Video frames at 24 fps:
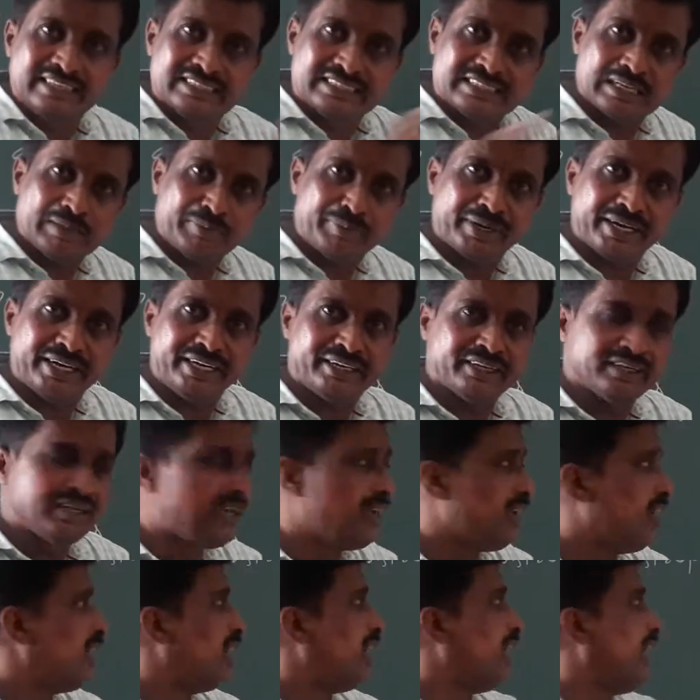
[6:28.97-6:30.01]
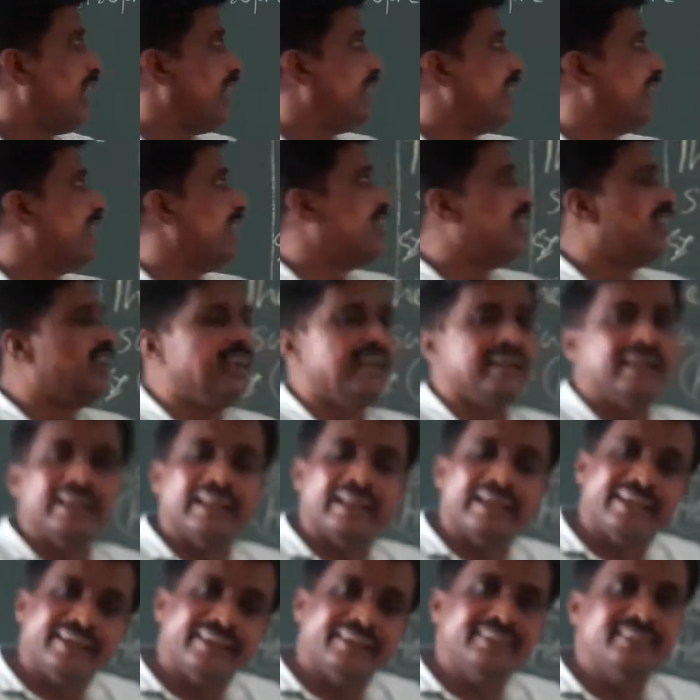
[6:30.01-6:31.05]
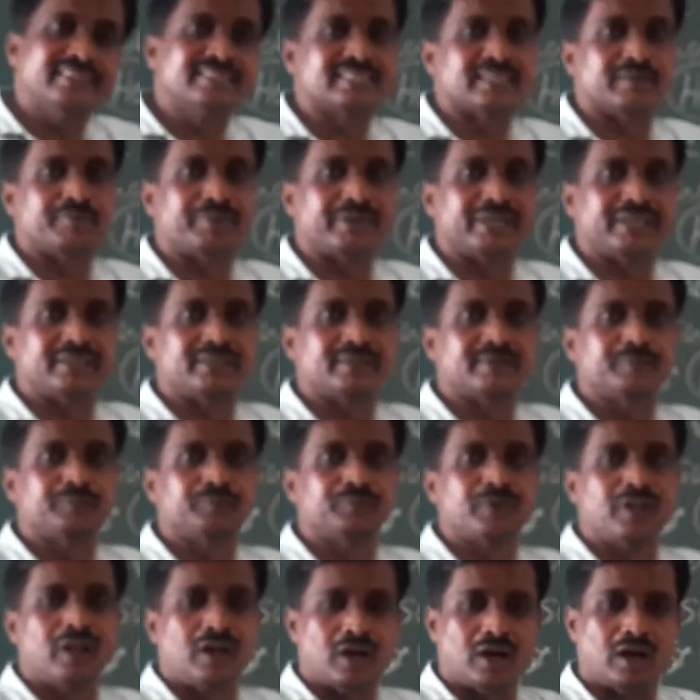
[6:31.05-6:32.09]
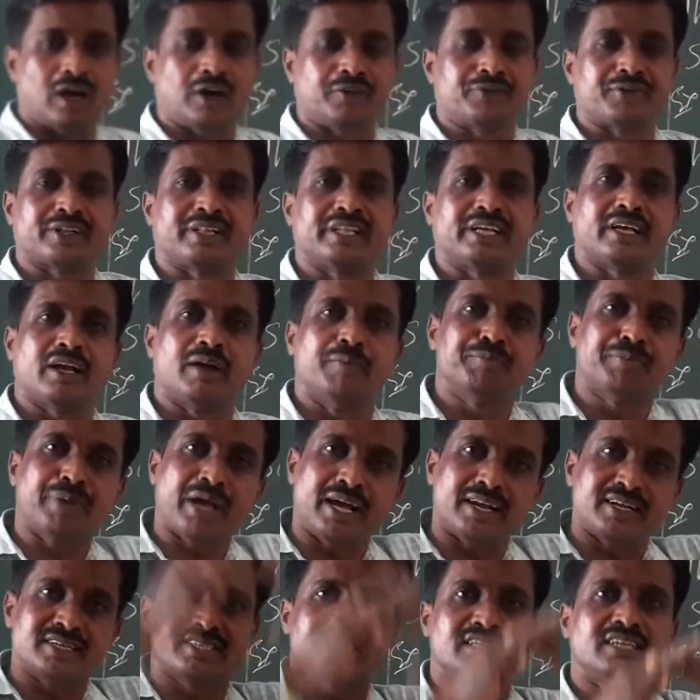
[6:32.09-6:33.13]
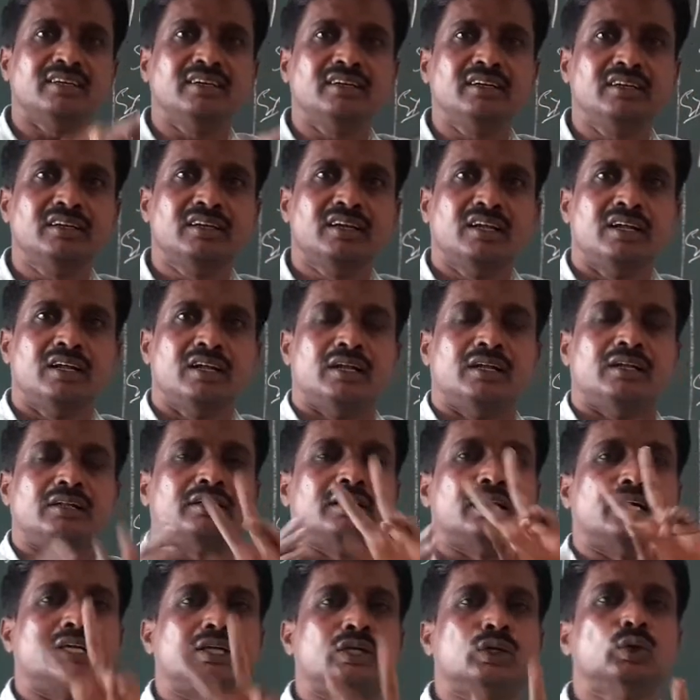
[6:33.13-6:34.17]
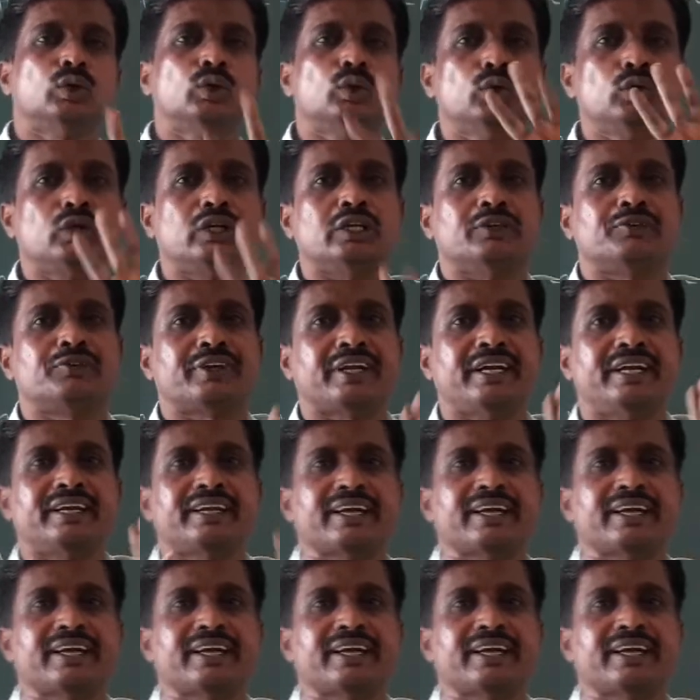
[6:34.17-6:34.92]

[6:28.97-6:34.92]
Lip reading: is separate and a lion is separate. After the comparison, the two different